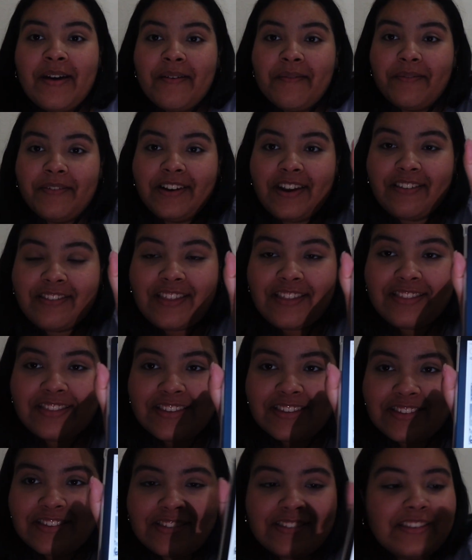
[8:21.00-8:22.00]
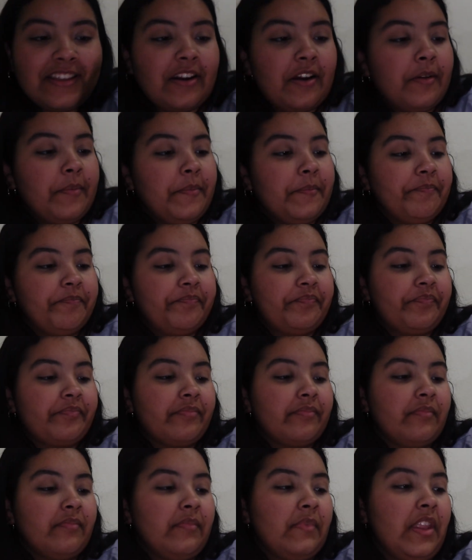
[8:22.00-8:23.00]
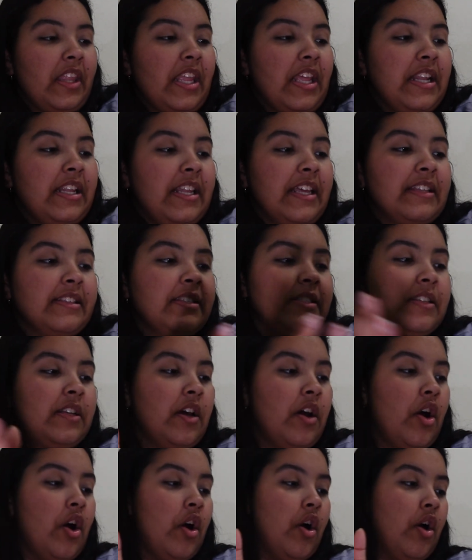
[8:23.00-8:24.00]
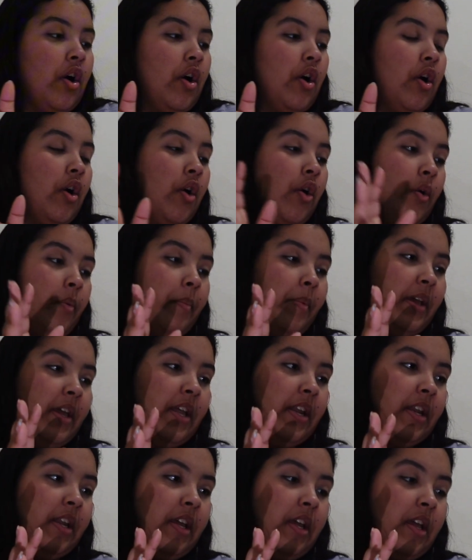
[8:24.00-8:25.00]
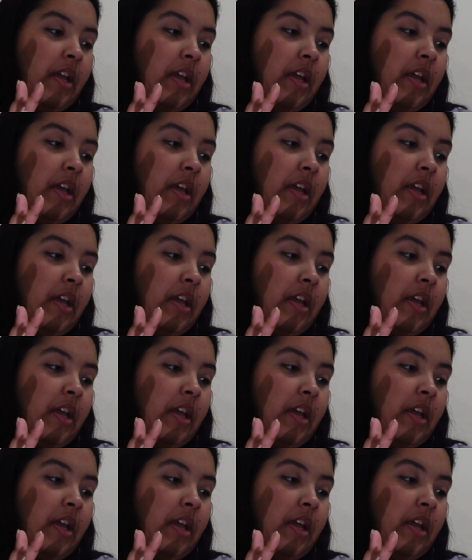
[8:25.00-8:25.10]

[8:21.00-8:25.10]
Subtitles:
But now that this is set up, let's open.